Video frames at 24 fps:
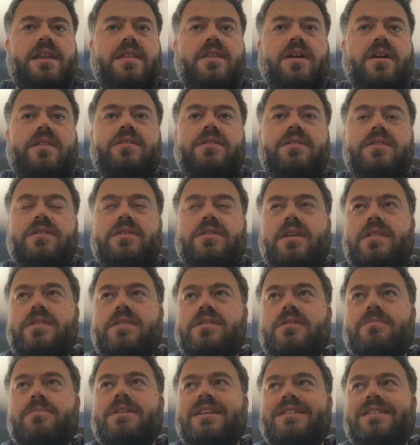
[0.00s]
not
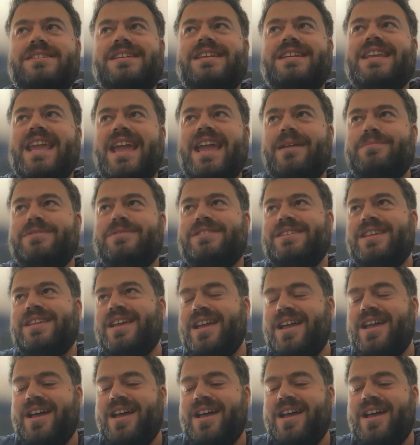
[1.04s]
non-demanding games